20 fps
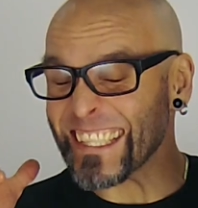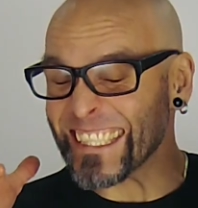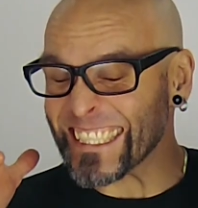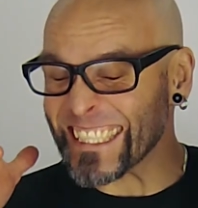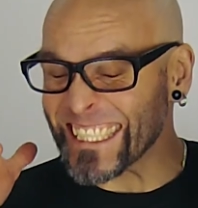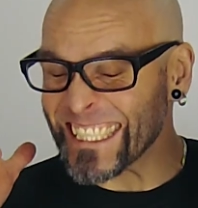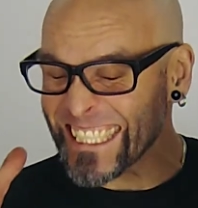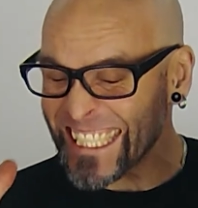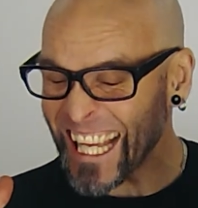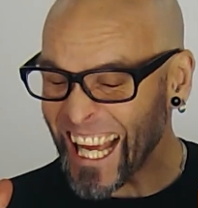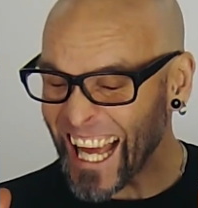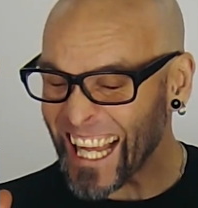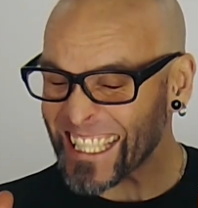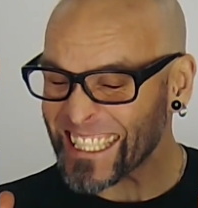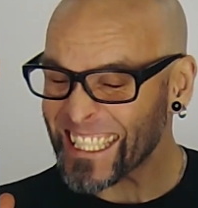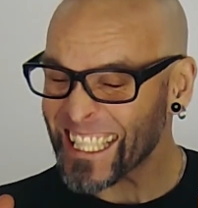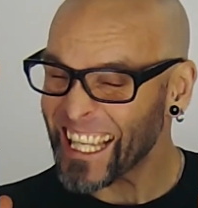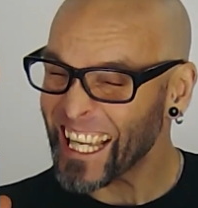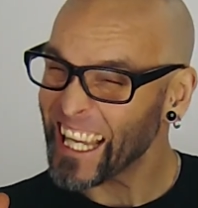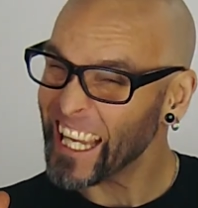is
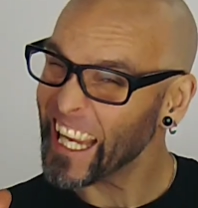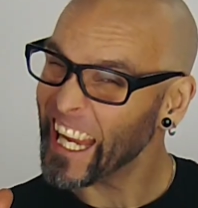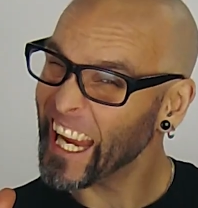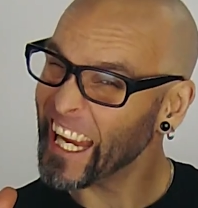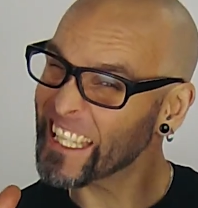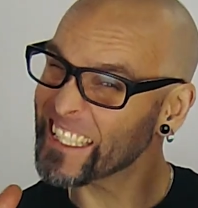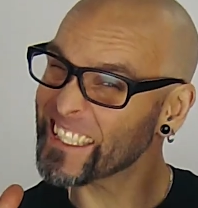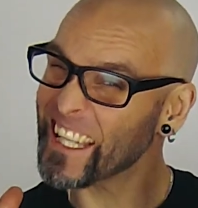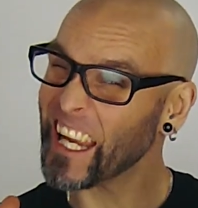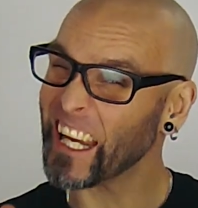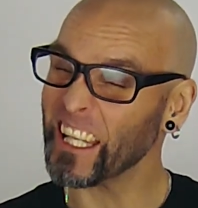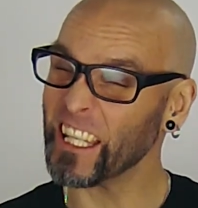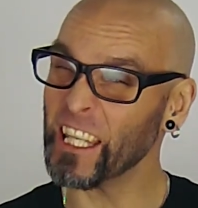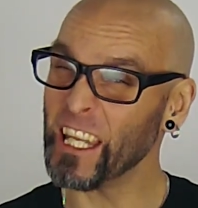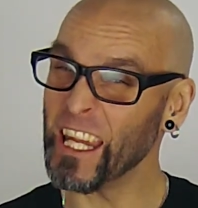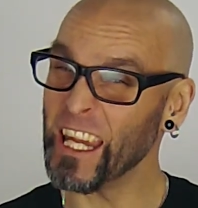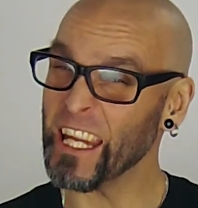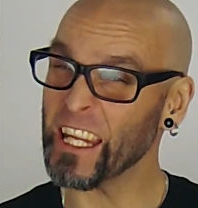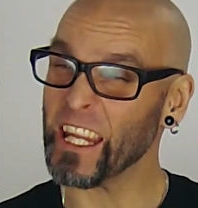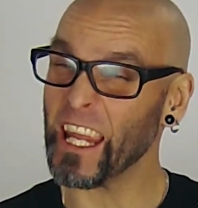not a
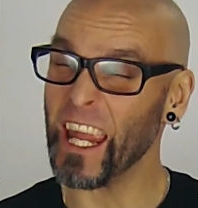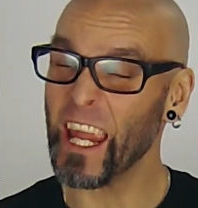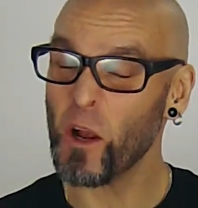technique,